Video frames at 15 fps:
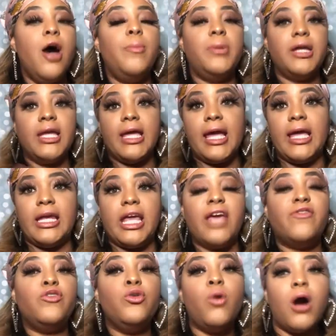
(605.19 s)
But again, if
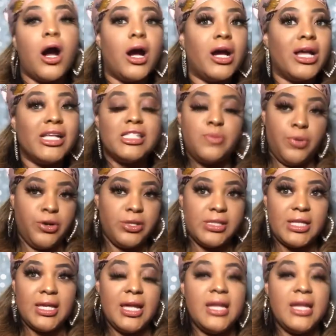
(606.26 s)
you are experiencing